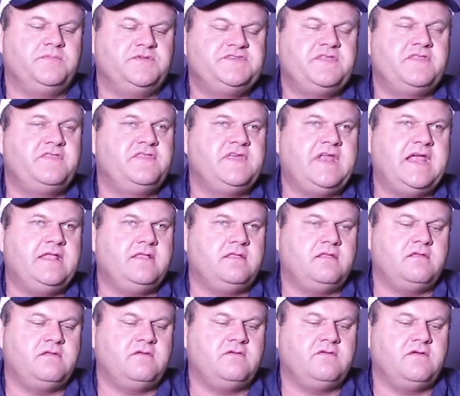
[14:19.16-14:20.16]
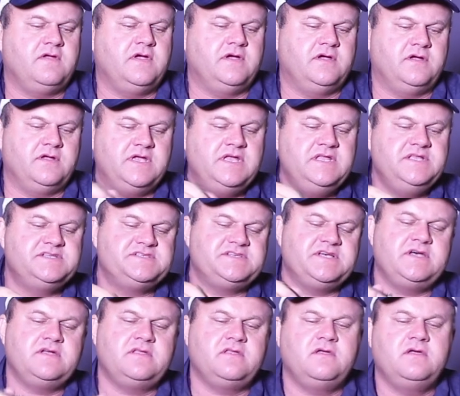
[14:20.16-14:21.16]
set
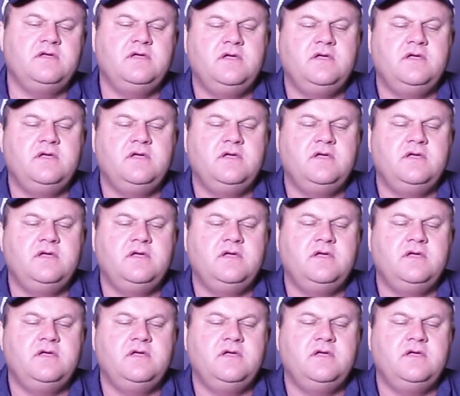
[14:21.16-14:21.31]
insert